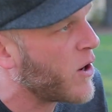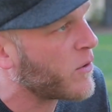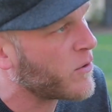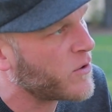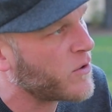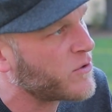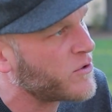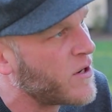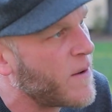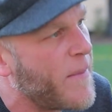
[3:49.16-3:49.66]
you know,
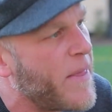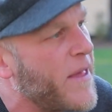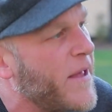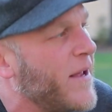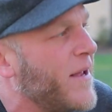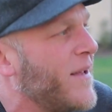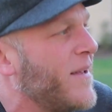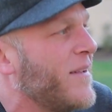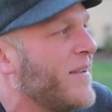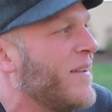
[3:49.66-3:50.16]
or, or something.
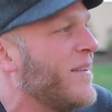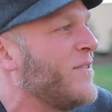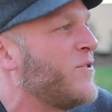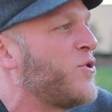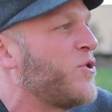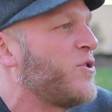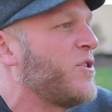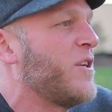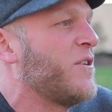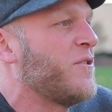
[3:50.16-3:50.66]

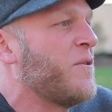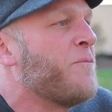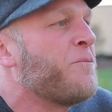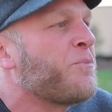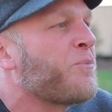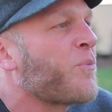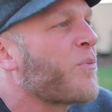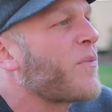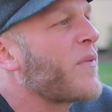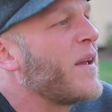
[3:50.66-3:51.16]
It's just, it,
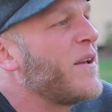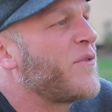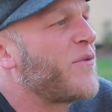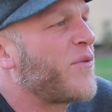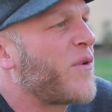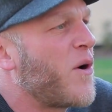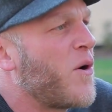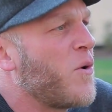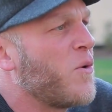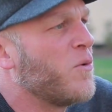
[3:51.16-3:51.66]
it's
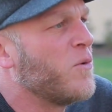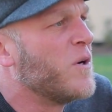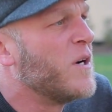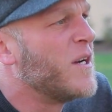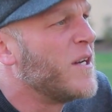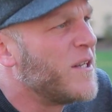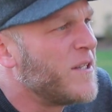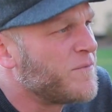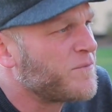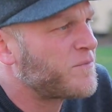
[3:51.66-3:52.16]
so,
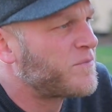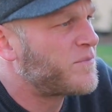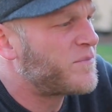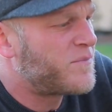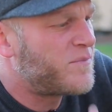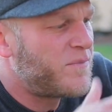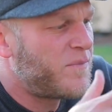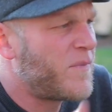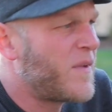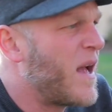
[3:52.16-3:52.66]

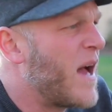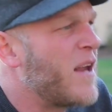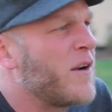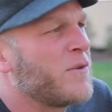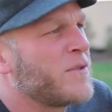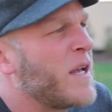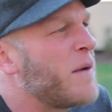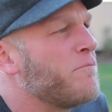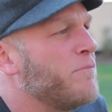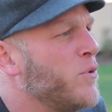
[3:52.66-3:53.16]
I don't
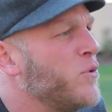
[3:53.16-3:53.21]
know, is that